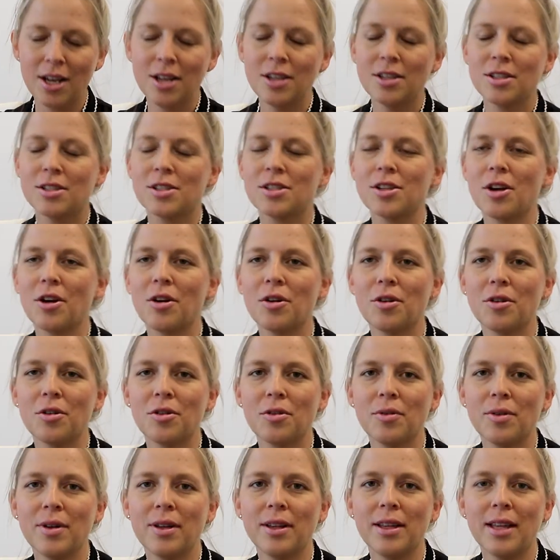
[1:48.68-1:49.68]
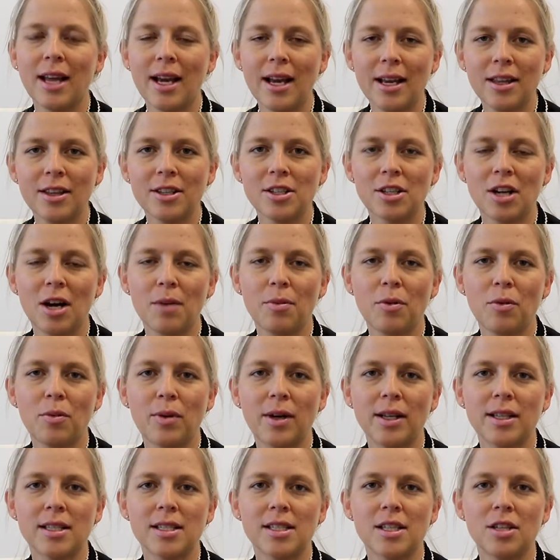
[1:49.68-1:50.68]
So they are the type of
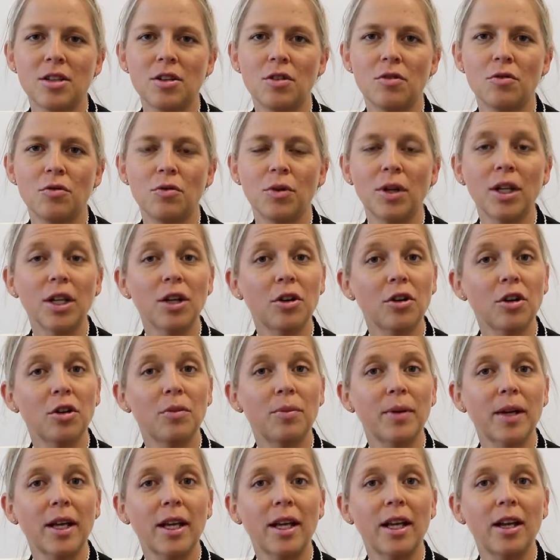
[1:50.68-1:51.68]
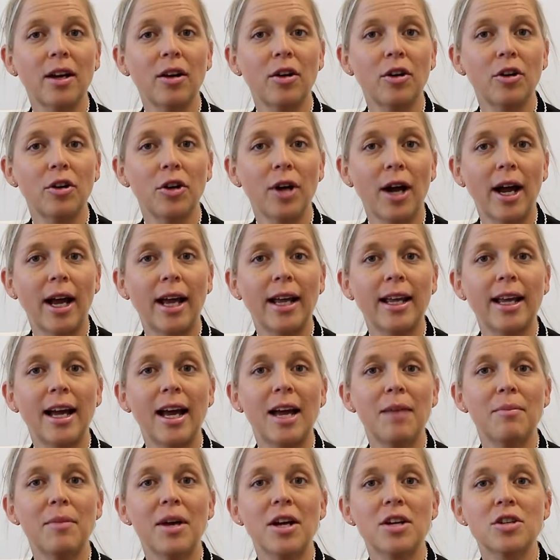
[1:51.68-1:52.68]
ones that you've really got to be on your A
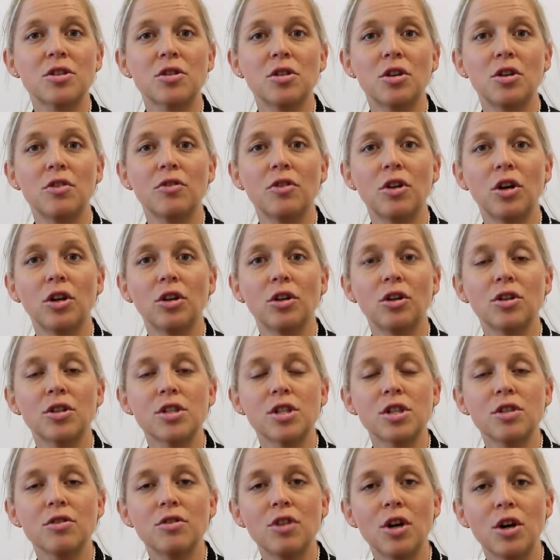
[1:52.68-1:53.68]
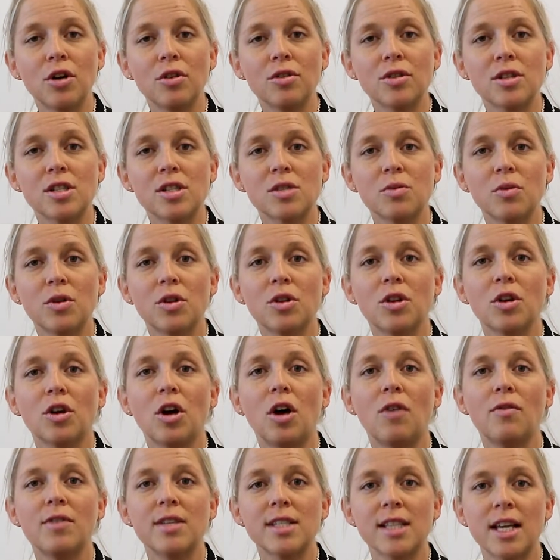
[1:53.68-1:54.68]
game, make sure you've got lots of notes with the
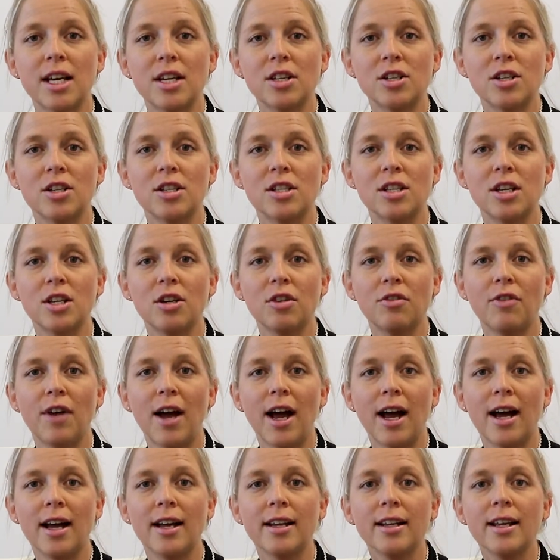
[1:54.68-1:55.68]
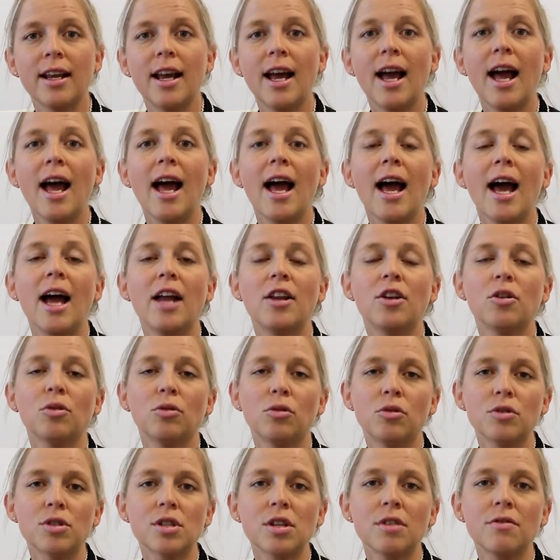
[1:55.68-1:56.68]
conversations that you've had. And you'll
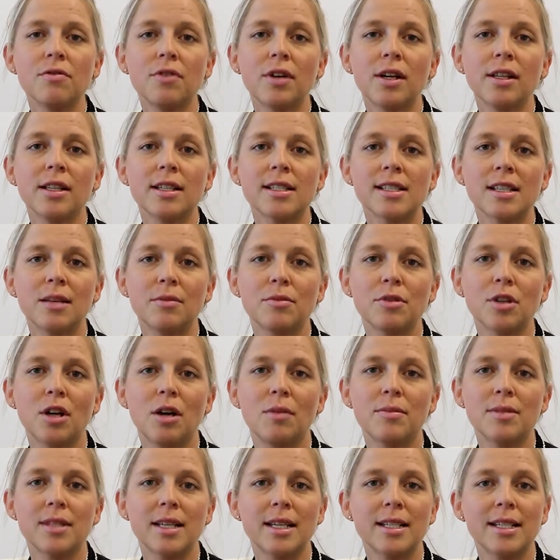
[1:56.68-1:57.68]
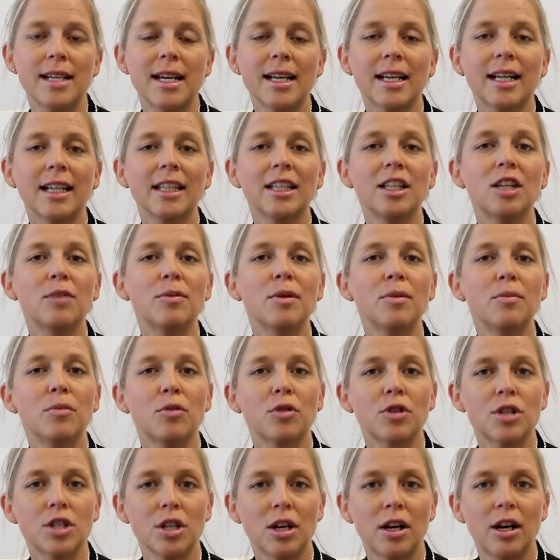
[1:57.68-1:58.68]
also find that sometimes they take a little bit
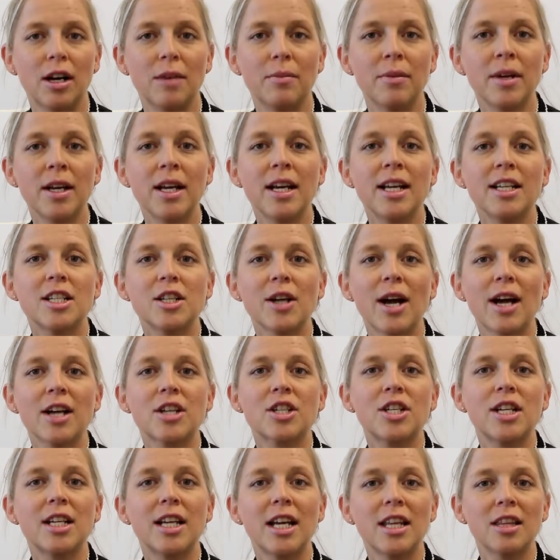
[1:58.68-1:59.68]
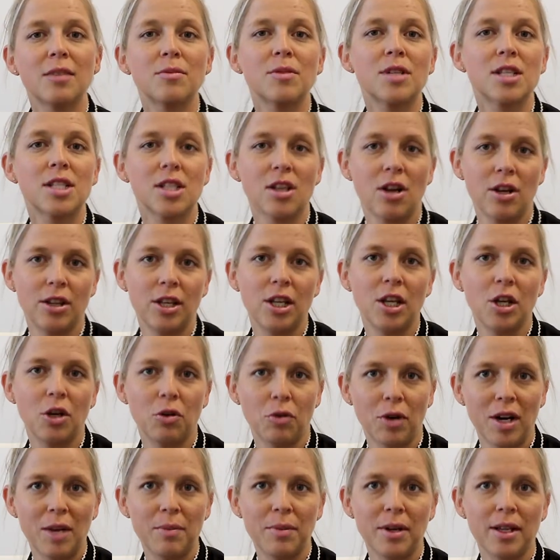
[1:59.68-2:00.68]
more time to actually get them to sign the
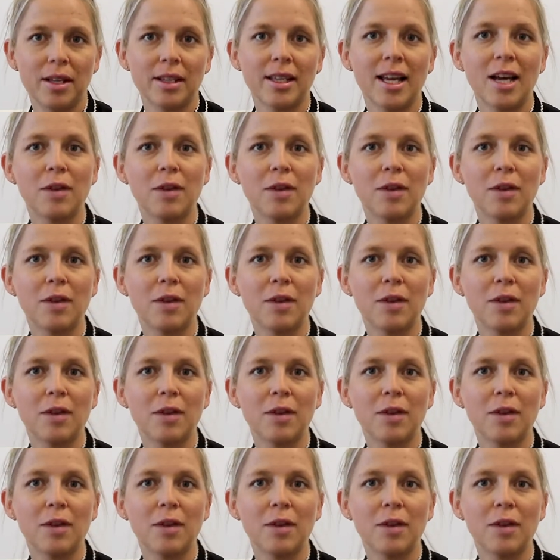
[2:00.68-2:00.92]
agreement.